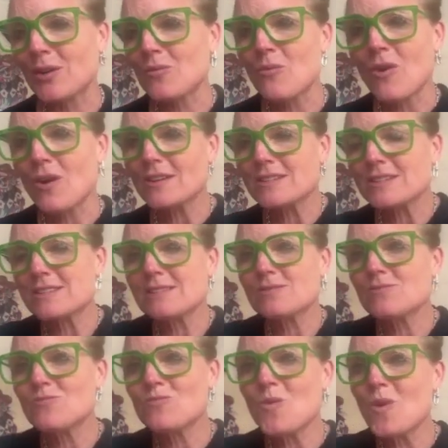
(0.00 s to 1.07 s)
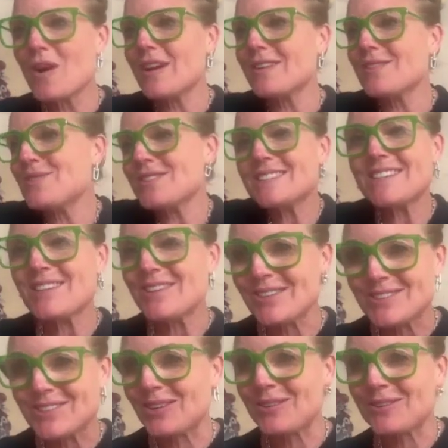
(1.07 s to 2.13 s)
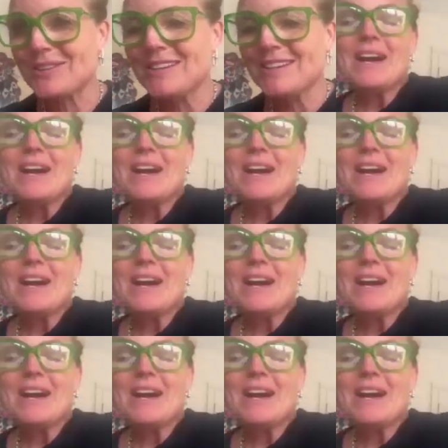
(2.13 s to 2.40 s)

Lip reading: What's it going to do?